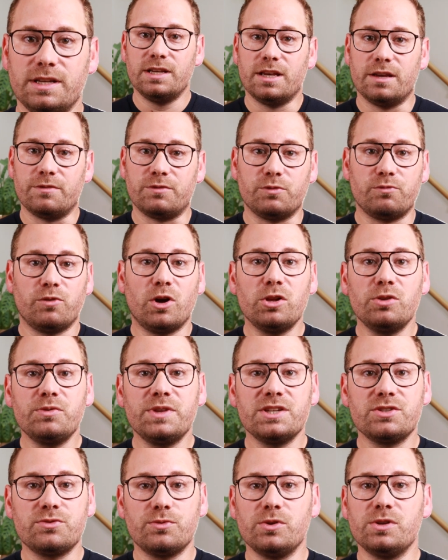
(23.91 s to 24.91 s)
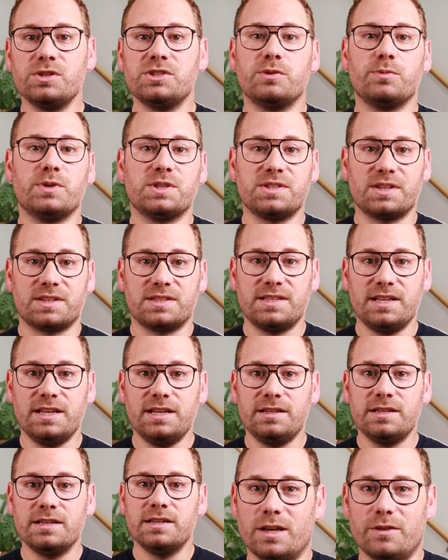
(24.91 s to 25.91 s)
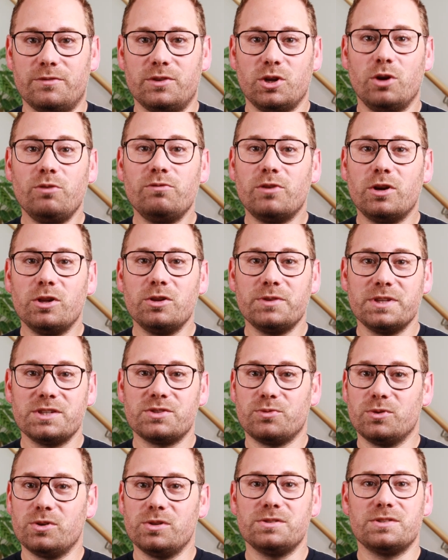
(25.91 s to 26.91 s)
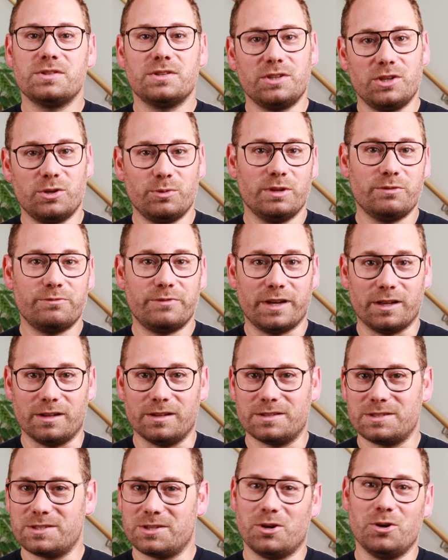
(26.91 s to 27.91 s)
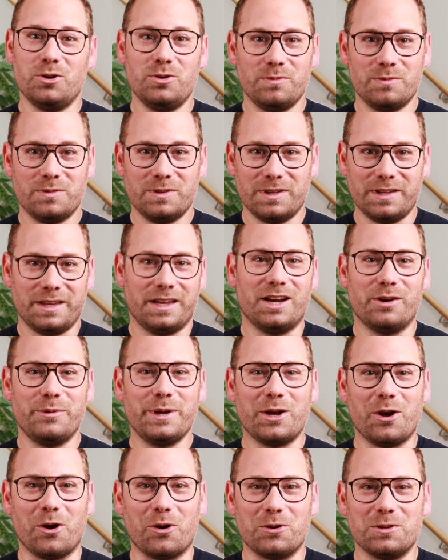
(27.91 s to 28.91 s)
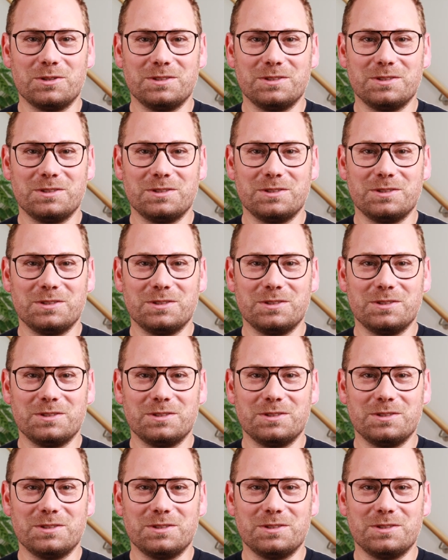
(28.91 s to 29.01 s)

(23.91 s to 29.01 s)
If you follow these rules, you will succeed. If you don't follow these rules, you will fail. So here we go.